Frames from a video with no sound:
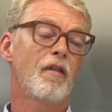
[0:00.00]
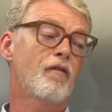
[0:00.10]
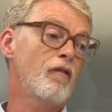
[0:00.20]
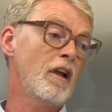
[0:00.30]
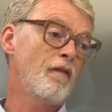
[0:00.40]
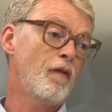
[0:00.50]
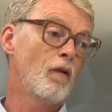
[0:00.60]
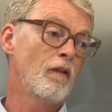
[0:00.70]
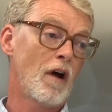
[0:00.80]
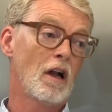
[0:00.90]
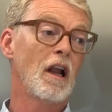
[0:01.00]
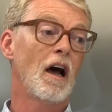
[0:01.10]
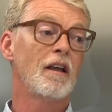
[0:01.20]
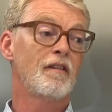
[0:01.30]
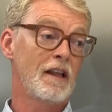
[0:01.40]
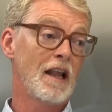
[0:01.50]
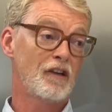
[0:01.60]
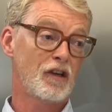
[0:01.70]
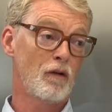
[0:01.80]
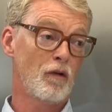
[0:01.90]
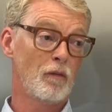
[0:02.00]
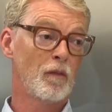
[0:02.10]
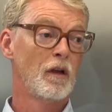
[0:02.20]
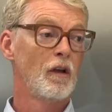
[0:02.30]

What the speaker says: 3 or 4 of our lights in their showroom.